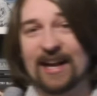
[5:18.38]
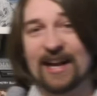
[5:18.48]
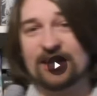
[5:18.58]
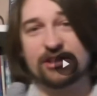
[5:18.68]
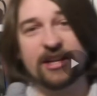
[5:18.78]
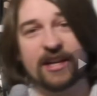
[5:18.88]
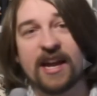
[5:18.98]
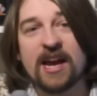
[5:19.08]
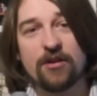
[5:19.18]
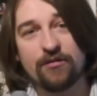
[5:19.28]
Classic
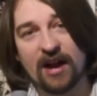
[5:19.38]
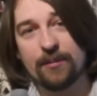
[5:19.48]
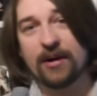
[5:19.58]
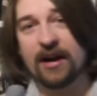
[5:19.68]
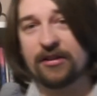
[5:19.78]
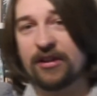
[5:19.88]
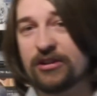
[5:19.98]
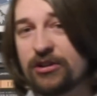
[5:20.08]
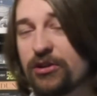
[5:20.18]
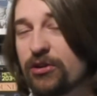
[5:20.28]
vampire thing
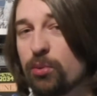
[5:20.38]
to do,